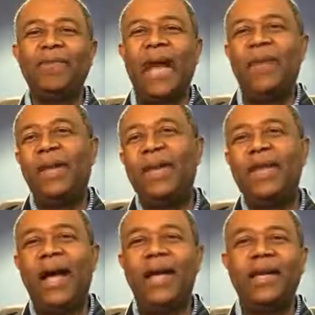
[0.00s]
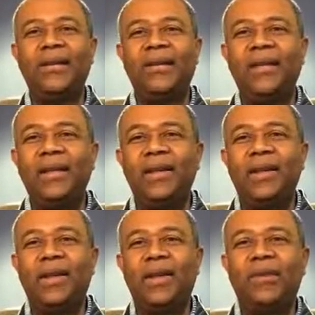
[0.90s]
I mean, I can,
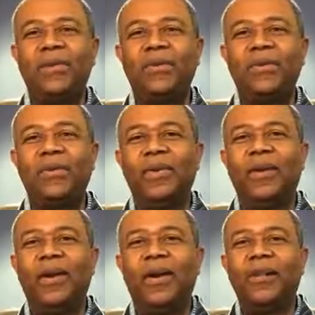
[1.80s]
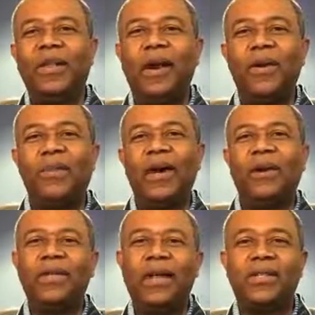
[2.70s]
you know, uh, talk
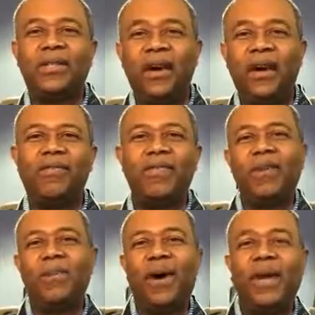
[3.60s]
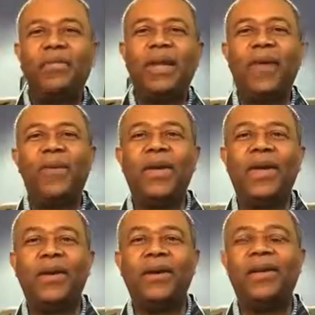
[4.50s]
about I started from the bottom, now we're
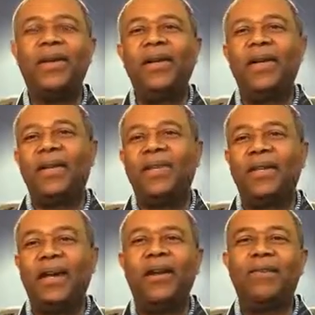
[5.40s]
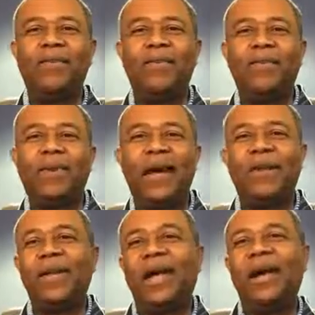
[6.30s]
here. I started from the
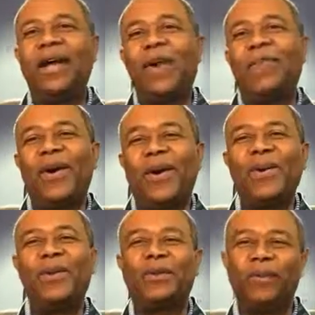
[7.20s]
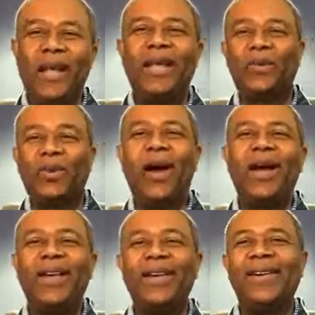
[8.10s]
bottom, now I got my whole blank
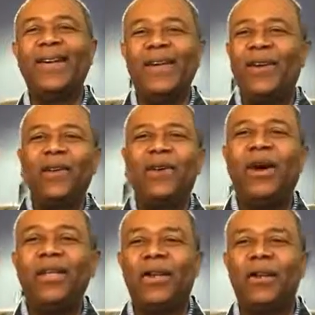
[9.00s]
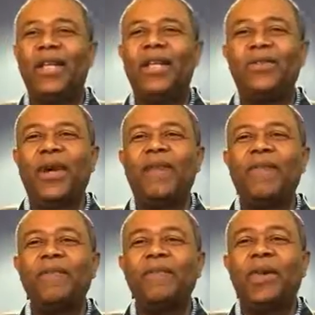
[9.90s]
squad here. You can do all of those things, right?
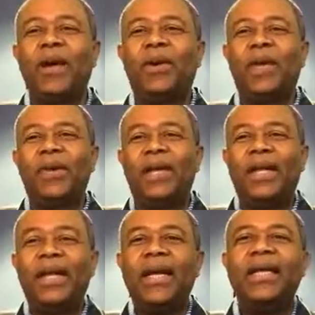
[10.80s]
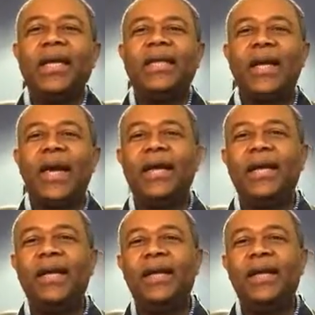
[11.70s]
Okay, but at the end of the day,